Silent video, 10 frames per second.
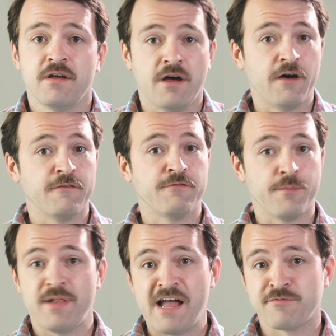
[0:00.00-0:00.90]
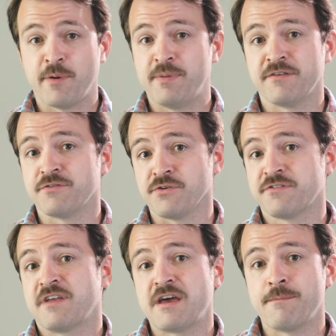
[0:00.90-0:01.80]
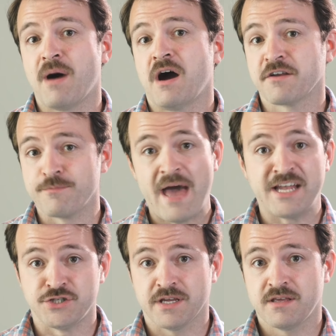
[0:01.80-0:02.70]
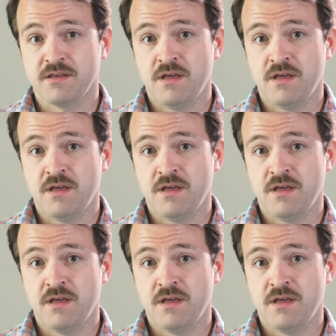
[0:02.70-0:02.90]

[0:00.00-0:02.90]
of the plasma pistol's sandbox magic: